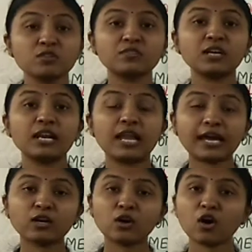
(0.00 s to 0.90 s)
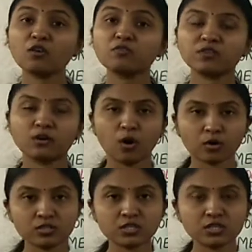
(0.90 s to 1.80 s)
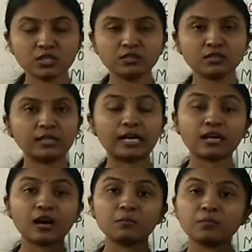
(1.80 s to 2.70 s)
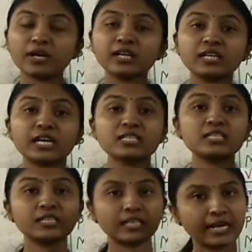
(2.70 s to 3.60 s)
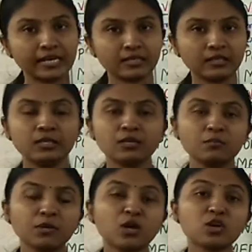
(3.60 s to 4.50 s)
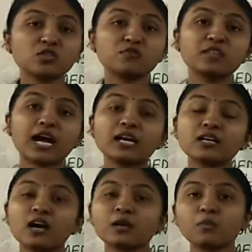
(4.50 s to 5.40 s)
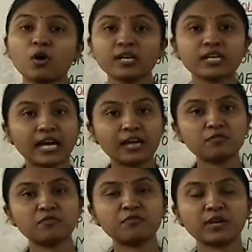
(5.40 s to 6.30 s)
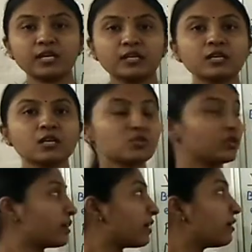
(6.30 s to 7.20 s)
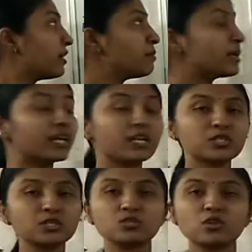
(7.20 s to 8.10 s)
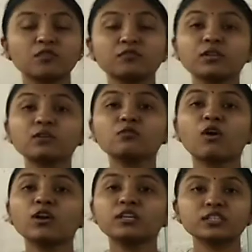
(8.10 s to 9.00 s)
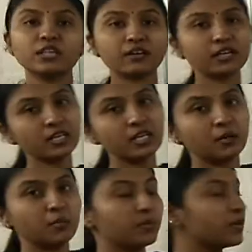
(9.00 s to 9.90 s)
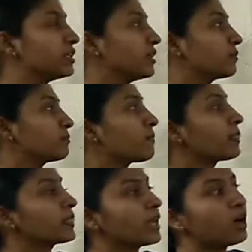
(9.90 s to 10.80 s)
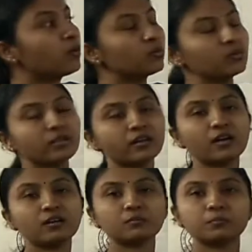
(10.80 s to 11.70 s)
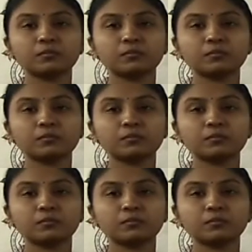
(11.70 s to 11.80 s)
of the lack of oxygen that our brain doesn't get. Because of that, our body can faint. So there are limitations of the voluntary breathing. Now there are